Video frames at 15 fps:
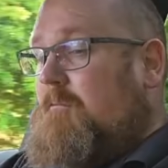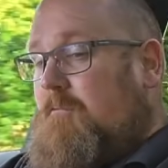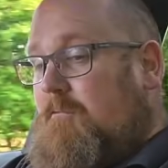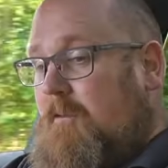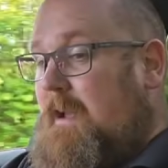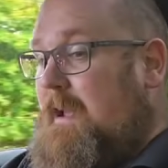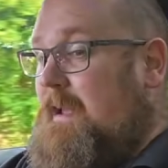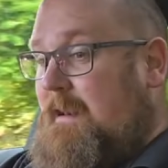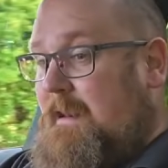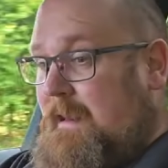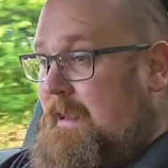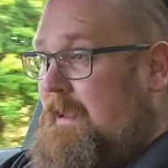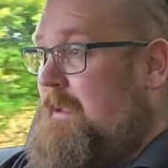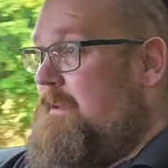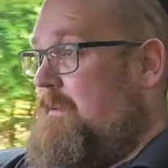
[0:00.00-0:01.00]

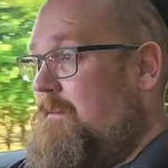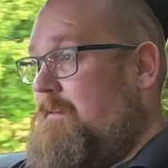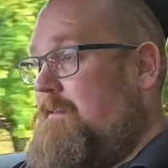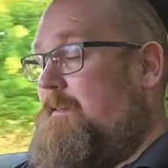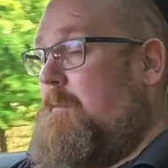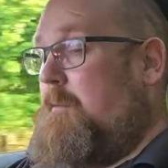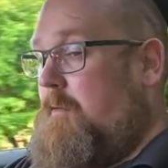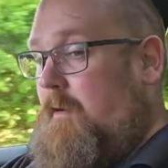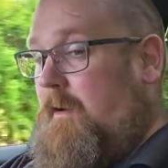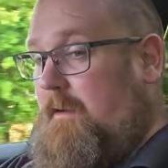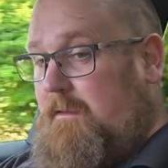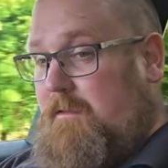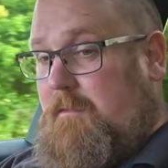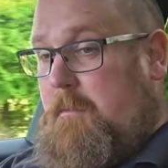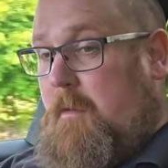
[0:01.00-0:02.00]
really
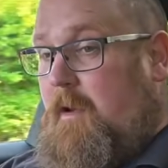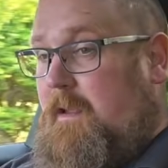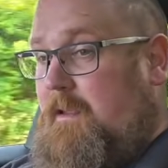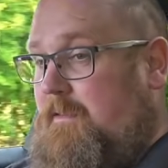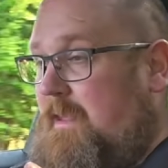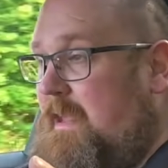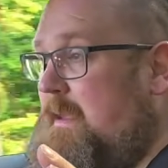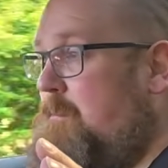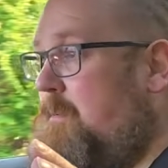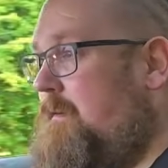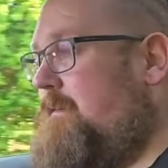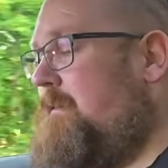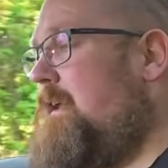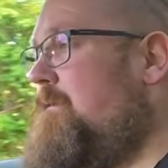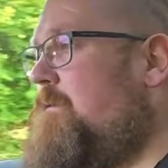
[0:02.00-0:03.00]
surprised by the
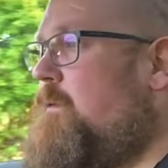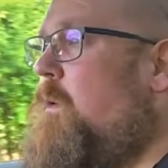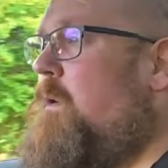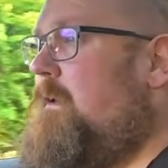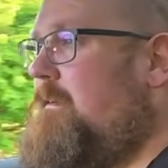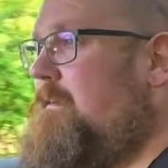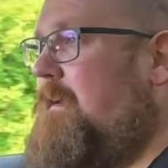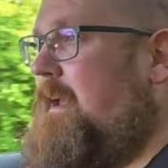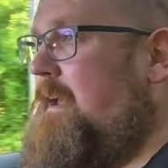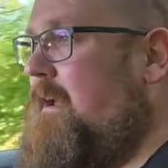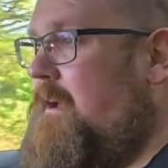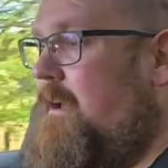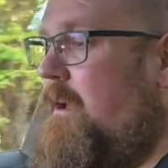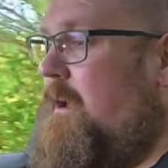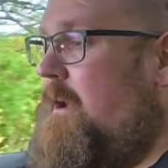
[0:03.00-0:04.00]
perceived quality
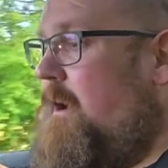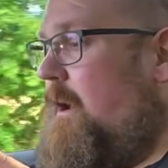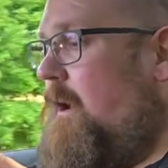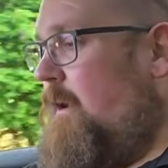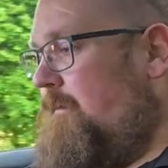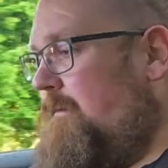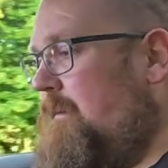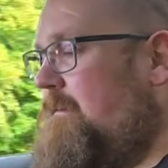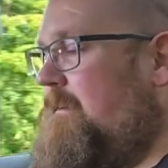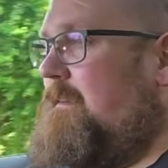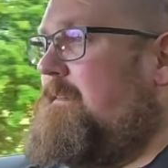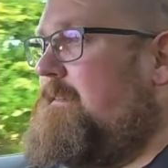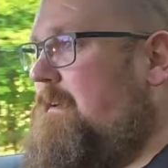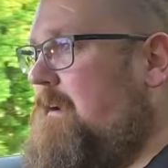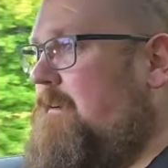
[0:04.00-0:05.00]
on this
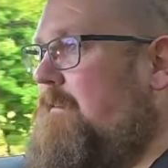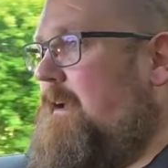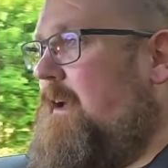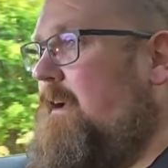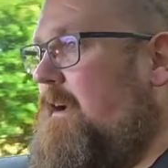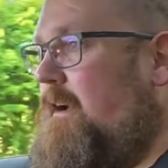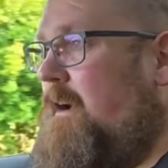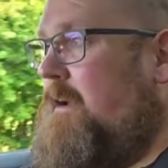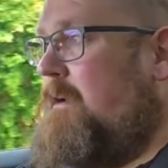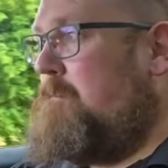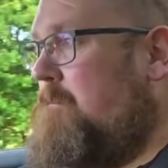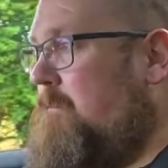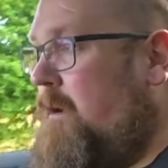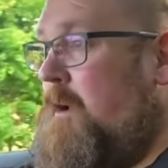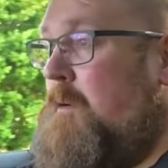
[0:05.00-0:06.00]
interior.
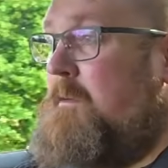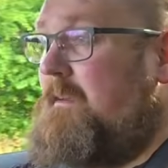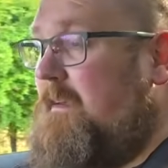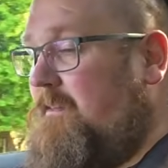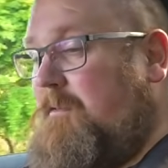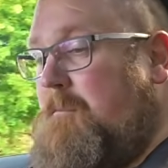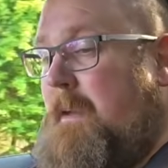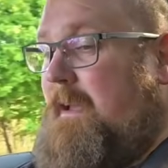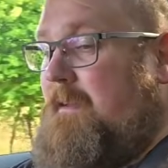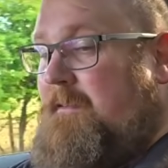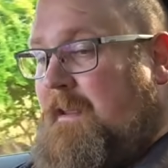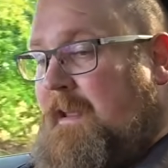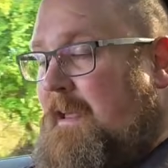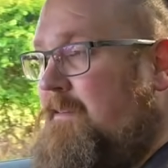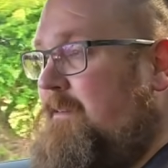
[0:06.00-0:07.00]
I was
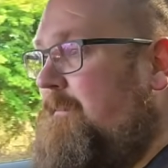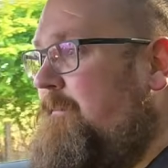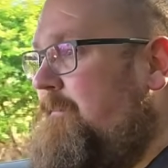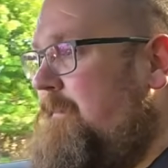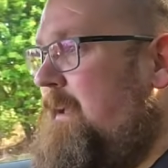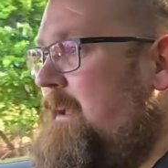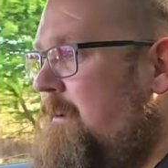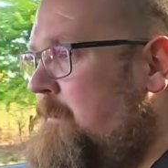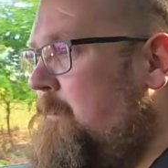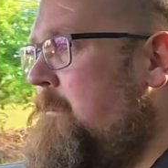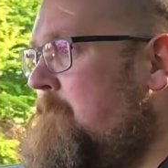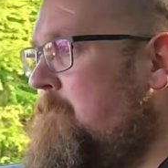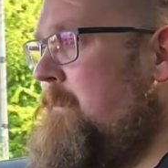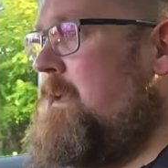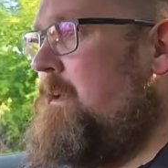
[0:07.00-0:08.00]
expecting it to feel
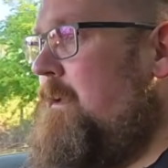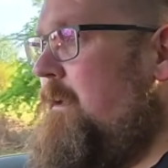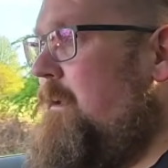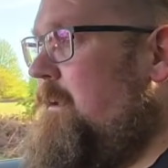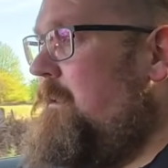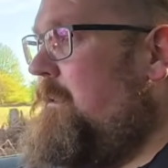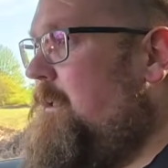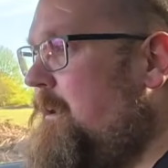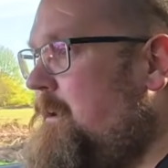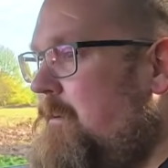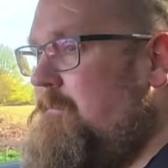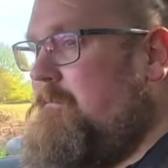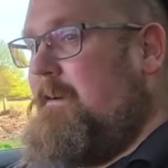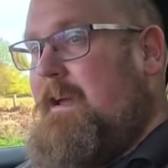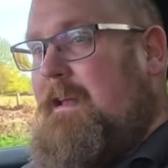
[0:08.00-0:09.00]
like a
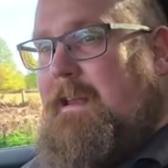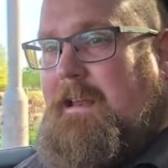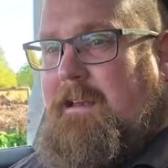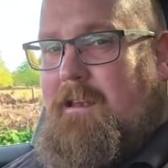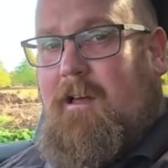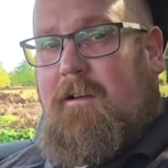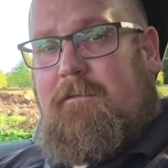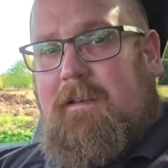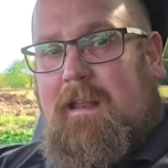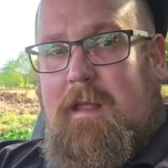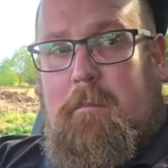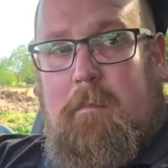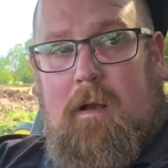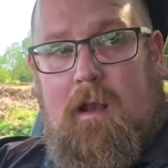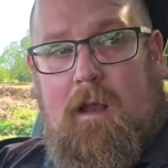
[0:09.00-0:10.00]
really lovely
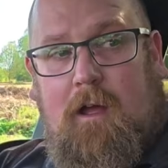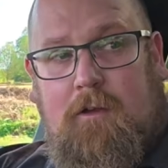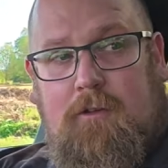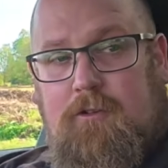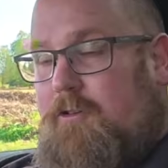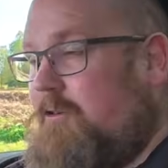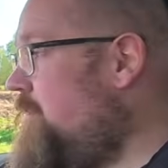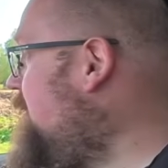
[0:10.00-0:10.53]
plush